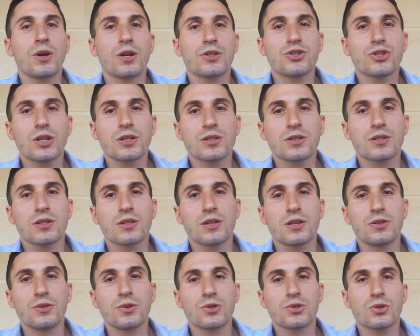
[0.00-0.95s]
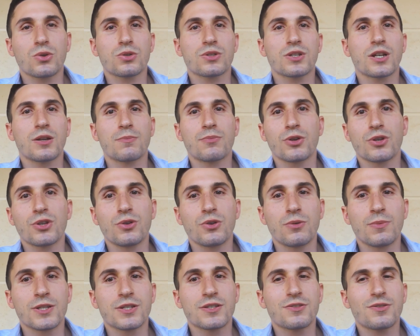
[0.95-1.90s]
adjust your sourcing and
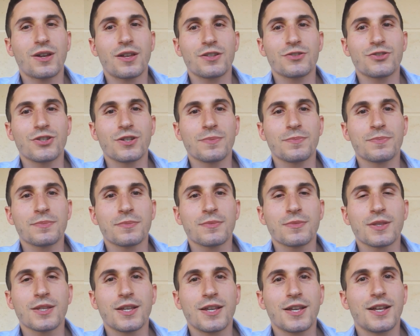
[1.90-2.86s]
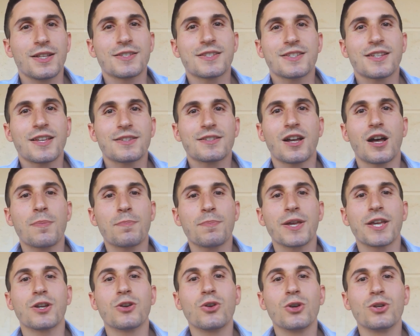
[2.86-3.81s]
procurement strategy and set up
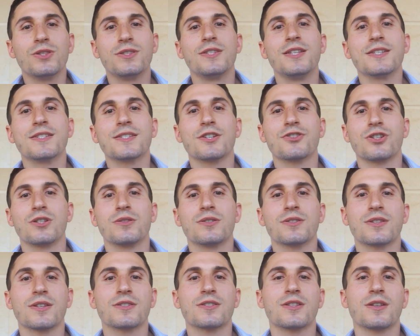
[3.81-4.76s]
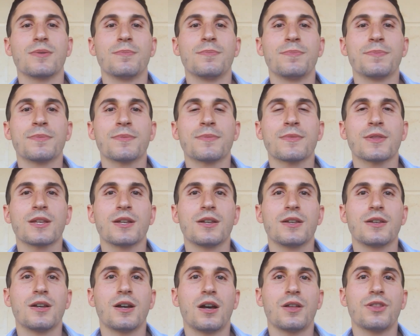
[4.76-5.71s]
a good decision system
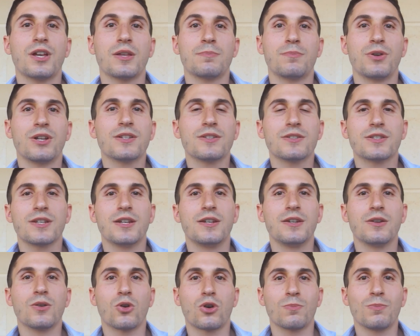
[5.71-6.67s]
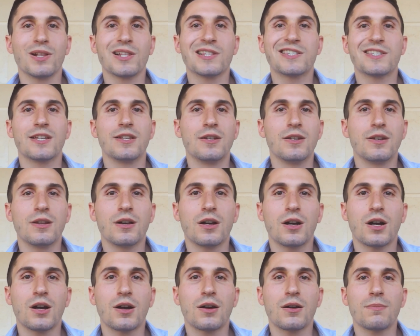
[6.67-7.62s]
that brings in or builds in
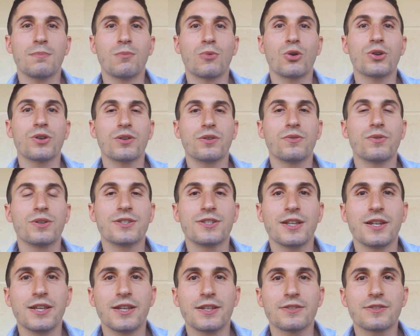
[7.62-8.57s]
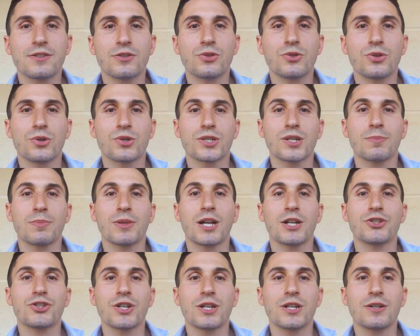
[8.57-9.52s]
more resilience into your supply
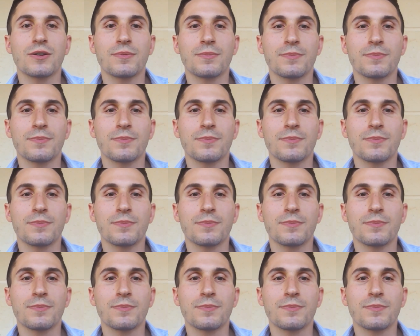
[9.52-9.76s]
chain.